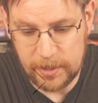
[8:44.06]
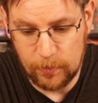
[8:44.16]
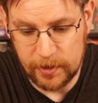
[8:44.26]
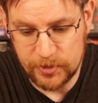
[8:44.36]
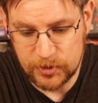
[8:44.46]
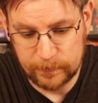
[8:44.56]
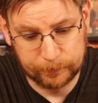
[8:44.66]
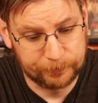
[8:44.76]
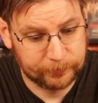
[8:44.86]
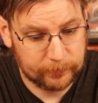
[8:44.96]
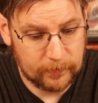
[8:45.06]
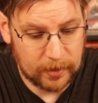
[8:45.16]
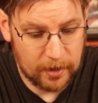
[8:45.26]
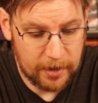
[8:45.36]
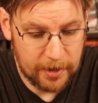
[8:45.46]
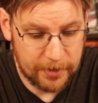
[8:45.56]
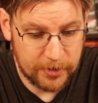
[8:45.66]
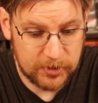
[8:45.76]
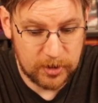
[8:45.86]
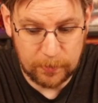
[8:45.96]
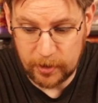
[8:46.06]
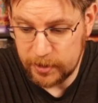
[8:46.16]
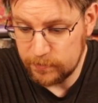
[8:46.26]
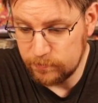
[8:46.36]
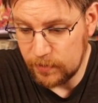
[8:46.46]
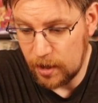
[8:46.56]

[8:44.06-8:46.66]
anyways, uh, this is upgraded.